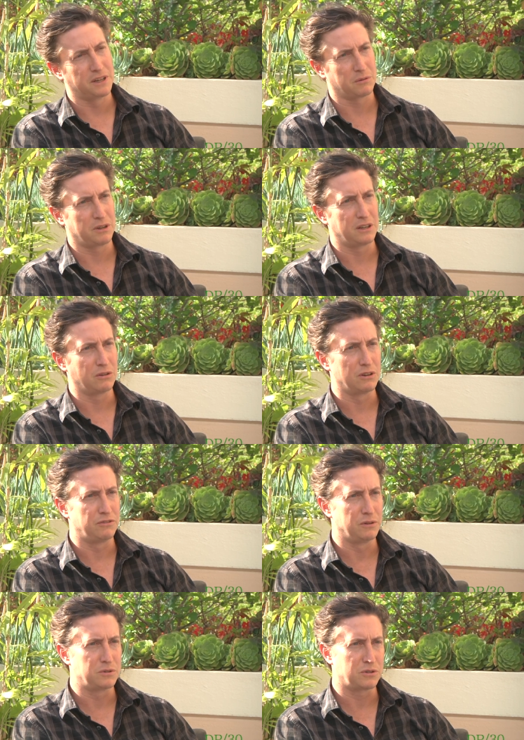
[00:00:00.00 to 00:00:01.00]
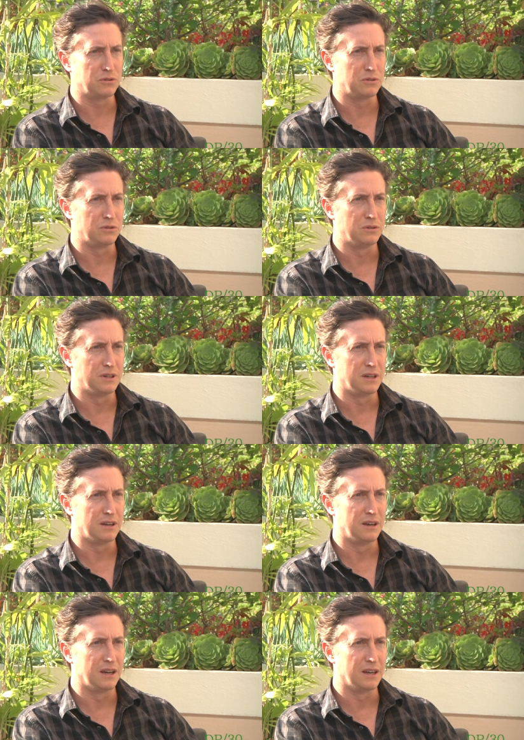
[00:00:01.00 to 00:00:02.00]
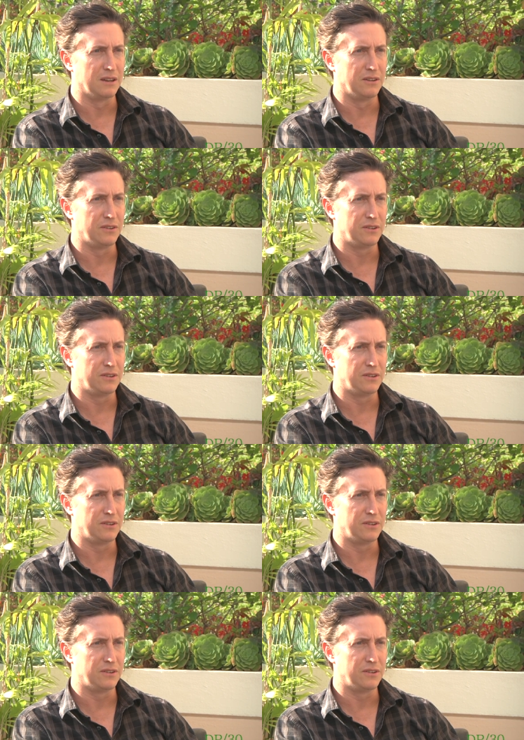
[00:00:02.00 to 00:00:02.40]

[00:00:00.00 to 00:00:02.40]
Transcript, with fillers: talked me into going to film school. And